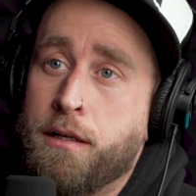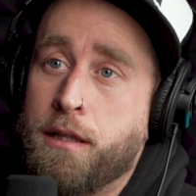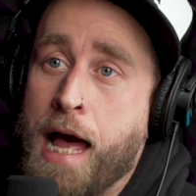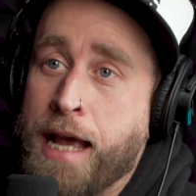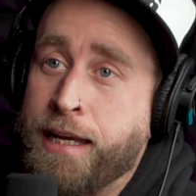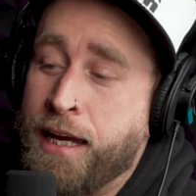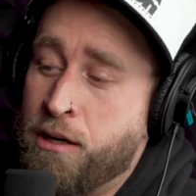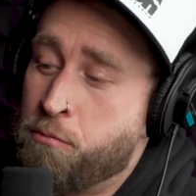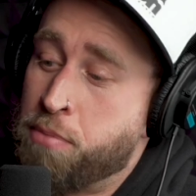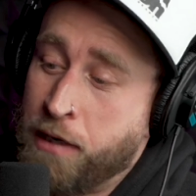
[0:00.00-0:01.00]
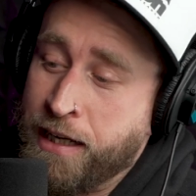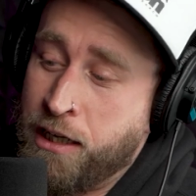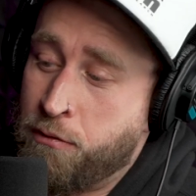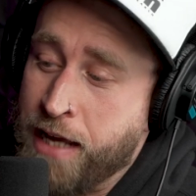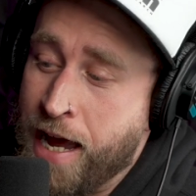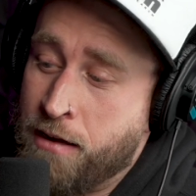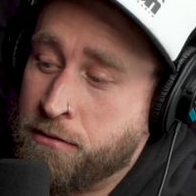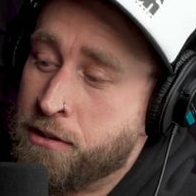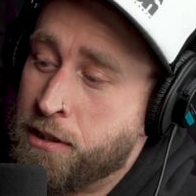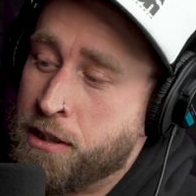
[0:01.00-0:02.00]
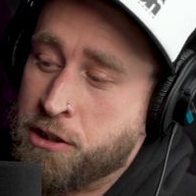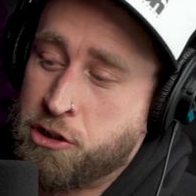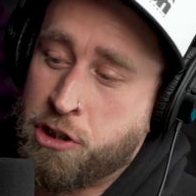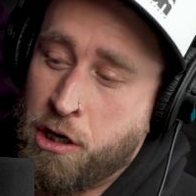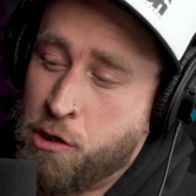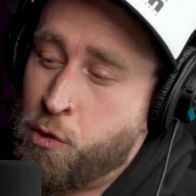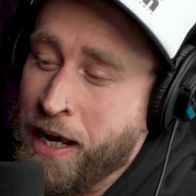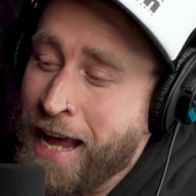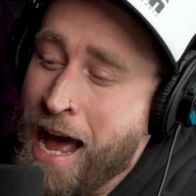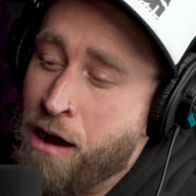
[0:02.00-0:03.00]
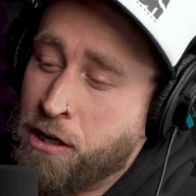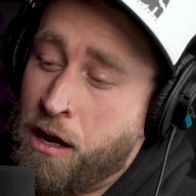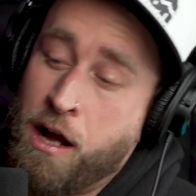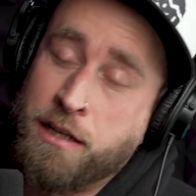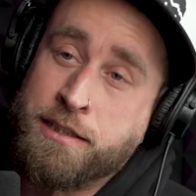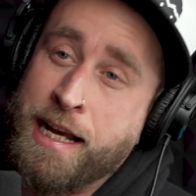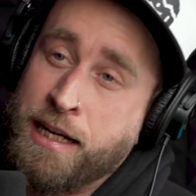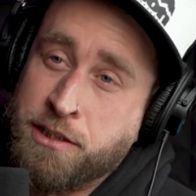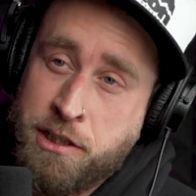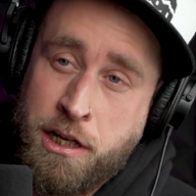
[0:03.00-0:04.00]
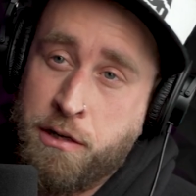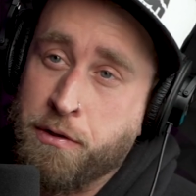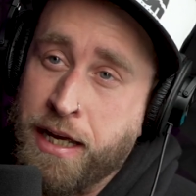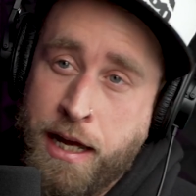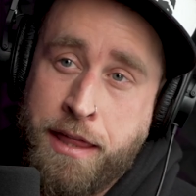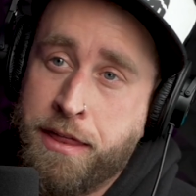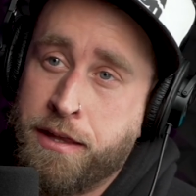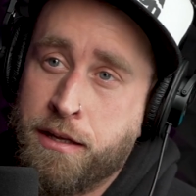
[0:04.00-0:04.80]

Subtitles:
Like it'll bring you down so quick. Alcohol is like a slow death.